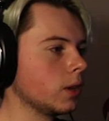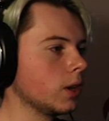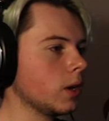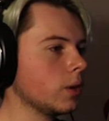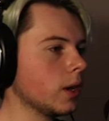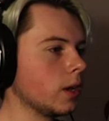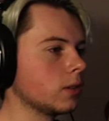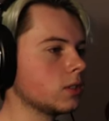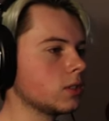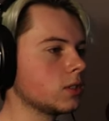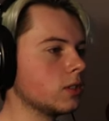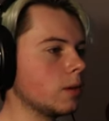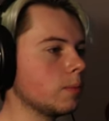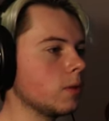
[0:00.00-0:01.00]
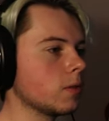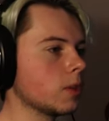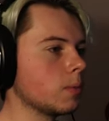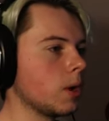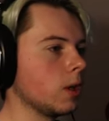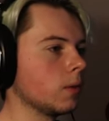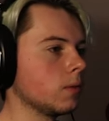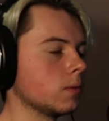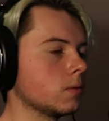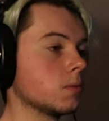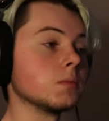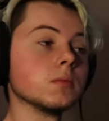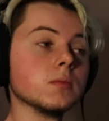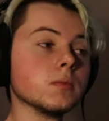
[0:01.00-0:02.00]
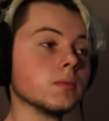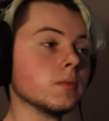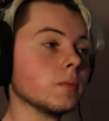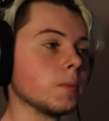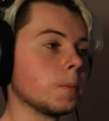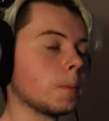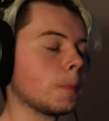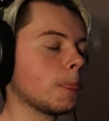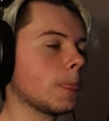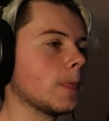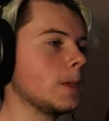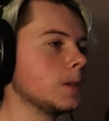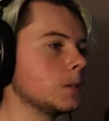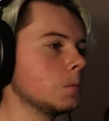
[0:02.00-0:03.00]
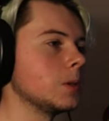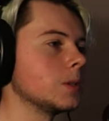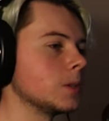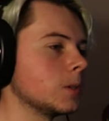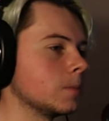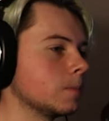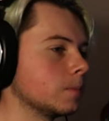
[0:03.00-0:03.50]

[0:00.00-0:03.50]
Okay, just jump over them all. Easy peasy.